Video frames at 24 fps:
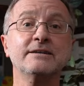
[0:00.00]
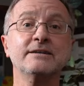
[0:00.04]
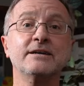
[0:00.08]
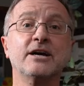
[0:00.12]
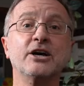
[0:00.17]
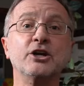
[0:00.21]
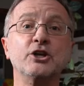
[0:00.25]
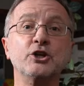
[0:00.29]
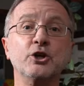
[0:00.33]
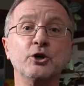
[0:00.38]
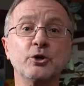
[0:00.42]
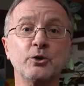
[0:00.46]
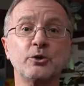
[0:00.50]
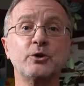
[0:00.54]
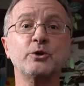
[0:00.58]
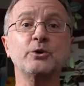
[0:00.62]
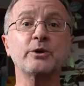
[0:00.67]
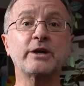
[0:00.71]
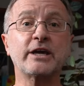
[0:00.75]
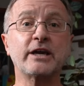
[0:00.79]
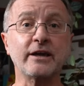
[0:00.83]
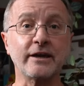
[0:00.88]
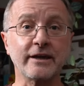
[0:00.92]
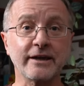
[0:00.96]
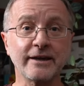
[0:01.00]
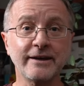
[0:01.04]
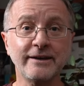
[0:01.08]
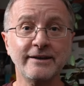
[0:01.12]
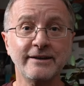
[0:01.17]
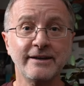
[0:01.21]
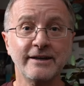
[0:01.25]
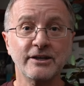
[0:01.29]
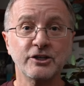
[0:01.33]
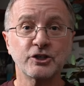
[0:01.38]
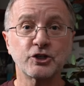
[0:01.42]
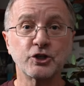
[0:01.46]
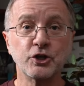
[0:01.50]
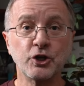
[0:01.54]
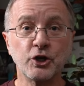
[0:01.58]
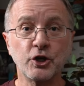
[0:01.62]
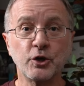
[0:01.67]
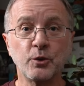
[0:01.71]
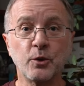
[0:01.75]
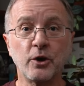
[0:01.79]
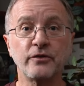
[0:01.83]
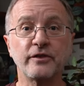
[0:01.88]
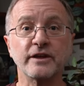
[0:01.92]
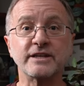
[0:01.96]
I know you're here to
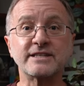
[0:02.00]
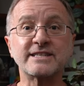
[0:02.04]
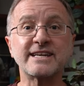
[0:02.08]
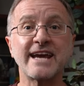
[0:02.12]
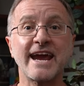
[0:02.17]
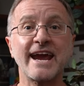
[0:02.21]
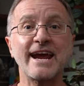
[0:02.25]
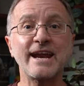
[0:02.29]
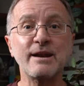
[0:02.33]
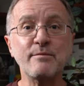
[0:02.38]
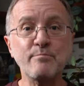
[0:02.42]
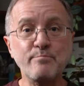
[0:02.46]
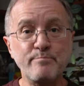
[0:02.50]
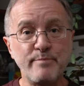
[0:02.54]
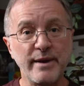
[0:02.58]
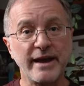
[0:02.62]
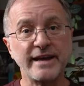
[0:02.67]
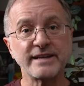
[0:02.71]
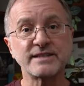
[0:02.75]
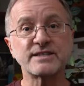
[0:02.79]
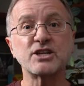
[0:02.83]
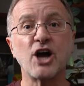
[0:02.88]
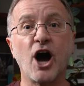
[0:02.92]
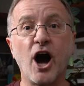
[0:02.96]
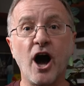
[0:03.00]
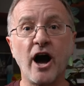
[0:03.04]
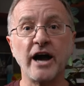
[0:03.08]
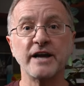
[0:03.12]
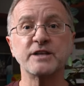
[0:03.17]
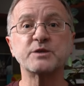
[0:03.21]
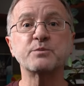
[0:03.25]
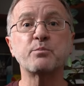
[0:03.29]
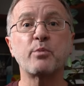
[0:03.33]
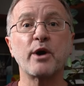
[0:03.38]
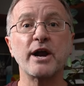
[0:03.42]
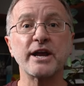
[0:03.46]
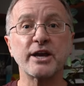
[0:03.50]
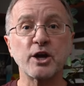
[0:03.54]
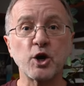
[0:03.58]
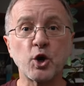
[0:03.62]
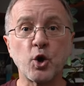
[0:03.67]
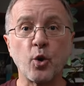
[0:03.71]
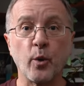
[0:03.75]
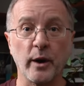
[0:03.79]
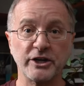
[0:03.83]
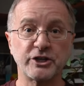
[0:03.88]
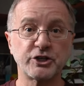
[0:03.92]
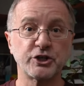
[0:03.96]
know what the 10 best icebreaker
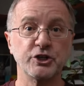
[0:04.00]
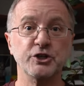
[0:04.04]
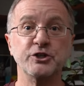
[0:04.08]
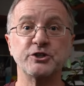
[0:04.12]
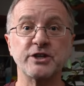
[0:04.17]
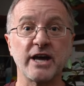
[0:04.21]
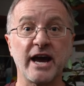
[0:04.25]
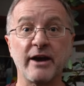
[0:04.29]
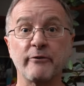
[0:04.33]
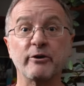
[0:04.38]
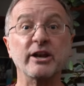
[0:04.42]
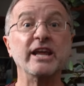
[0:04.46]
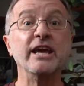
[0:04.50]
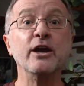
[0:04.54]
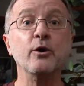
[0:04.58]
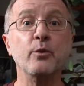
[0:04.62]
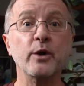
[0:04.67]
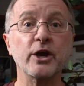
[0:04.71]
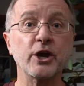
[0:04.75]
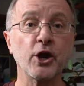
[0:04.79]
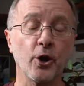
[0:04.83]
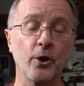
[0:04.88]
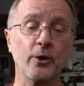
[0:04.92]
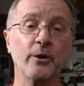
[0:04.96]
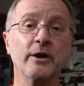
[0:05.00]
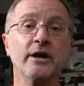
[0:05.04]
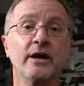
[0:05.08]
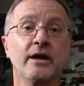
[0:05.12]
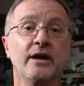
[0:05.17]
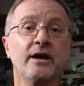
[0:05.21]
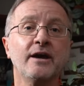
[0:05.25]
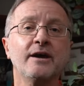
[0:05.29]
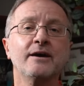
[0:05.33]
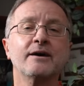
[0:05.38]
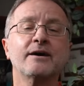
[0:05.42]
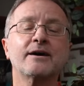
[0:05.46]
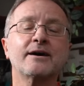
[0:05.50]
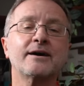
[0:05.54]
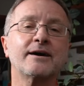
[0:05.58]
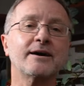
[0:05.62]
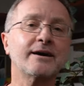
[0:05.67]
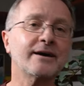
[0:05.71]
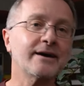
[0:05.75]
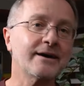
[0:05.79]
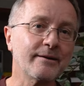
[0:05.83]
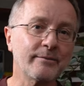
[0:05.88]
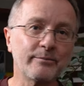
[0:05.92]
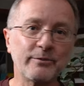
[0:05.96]
questions are, and here we go.
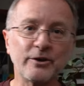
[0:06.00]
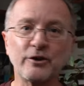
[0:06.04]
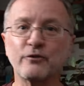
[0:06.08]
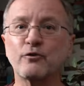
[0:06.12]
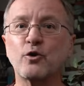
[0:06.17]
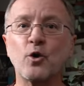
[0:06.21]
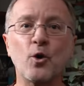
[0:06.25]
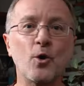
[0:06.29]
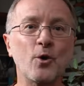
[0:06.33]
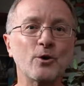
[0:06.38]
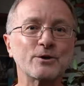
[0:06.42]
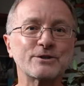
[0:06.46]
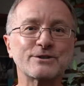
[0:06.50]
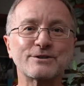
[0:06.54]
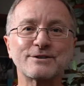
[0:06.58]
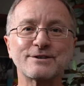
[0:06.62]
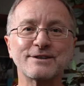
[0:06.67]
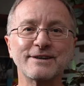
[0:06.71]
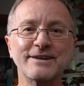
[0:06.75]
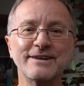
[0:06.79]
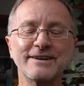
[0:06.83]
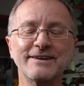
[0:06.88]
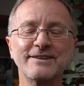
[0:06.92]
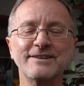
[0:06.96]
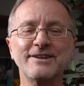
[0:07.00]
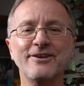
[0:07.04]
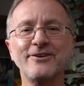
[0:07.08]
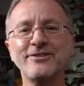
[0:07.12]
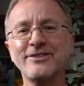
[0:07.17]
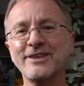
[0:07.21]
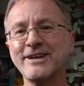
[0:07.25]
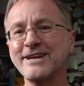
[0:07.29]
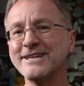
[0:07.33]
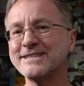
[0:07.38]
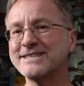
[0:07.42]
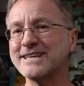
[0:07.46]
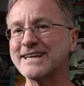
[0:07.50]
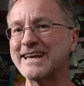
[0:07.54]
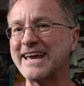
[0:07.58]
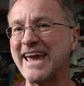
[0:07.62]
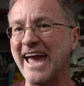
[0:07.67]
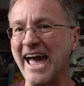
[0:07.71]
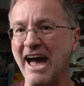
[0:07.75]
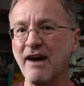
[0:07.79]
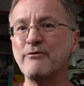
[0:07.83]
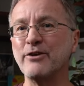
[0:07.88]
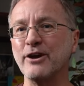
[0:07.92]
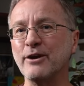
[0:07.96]
But of course, not that it's a
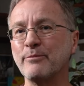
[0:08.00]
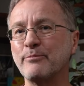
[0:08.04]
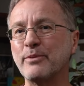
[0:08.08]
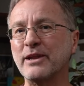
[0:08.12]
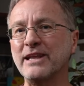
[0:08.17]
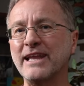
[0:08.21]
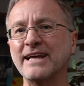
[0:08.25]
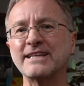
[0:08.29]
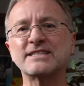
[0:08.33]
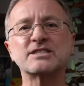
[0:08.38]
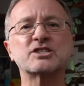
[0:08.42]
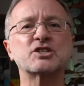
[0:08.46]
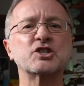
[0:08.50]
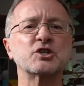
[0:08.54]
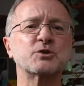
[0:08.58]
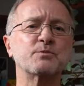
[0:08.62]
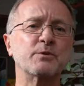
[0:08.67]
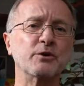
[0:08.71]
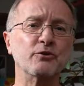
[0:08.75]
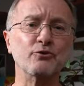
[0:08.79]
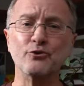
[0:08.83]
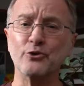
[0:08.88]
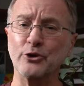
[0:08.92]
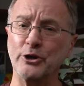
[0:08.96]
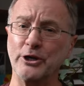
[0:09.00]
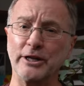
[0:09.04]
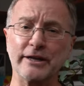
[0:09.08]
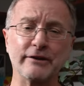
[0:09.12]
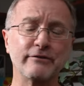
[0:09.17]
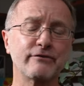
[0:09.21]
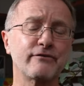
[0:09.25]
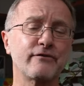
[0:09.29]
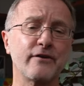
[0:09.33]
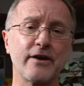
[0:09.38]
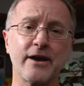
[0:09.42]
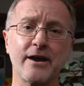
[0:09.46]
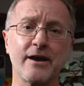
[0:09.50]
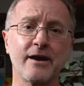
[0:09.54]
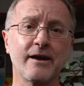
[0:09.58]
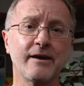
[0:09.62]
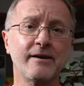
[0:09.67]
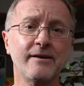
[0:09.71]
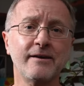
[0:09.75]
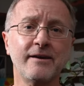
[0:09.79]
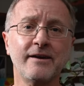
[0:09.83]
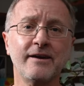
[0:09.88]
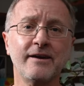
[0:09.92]
caveat, but let's just be really fair.